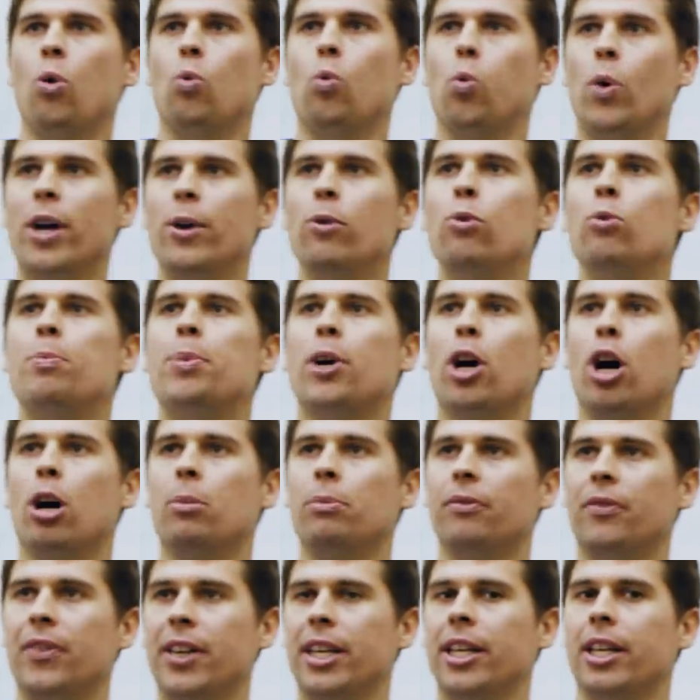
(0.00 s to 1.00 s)
we will
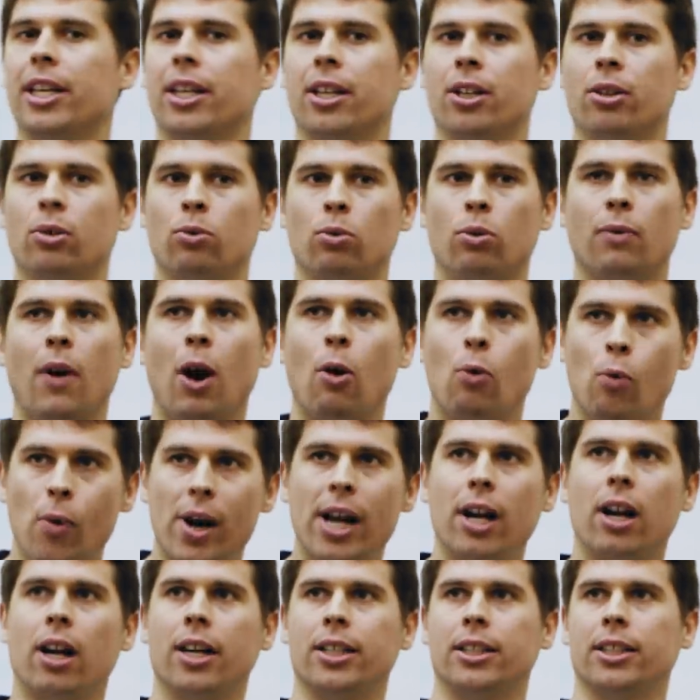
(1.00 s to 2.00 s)
become vegan without
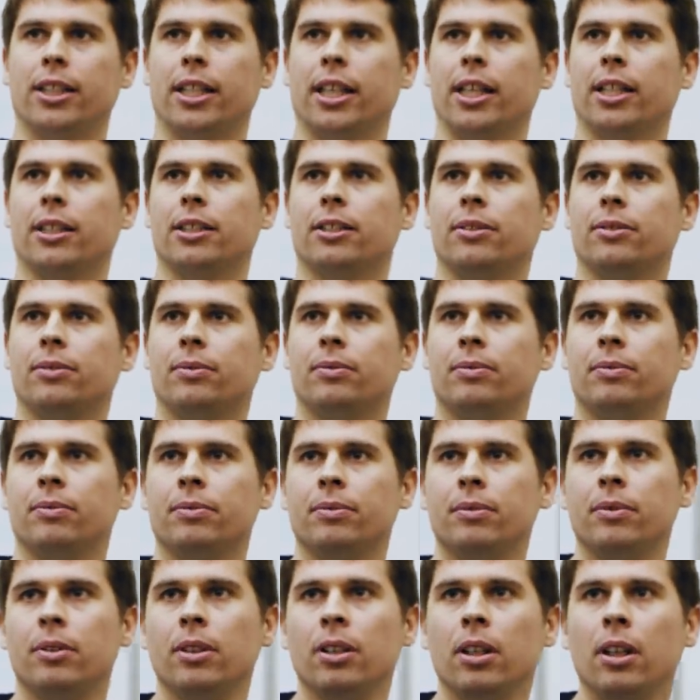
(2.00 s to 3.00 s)
realizing it.
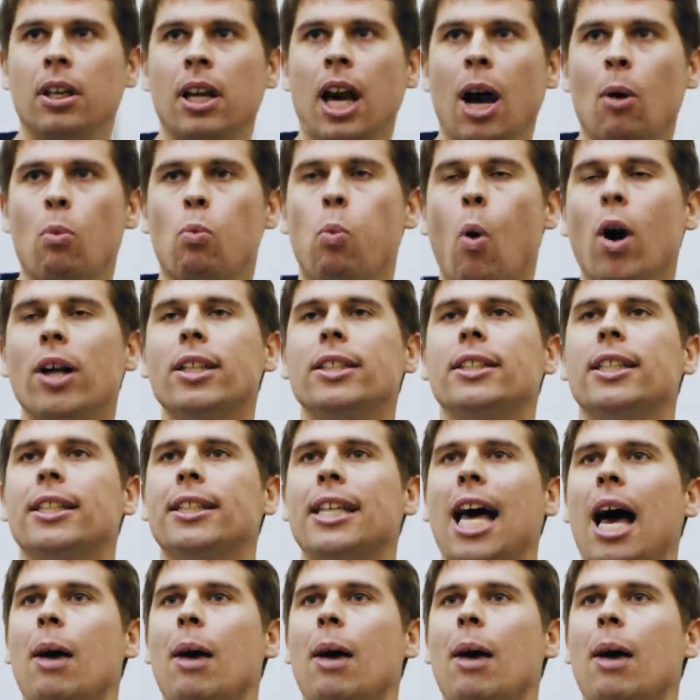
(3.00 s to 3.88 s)
And once this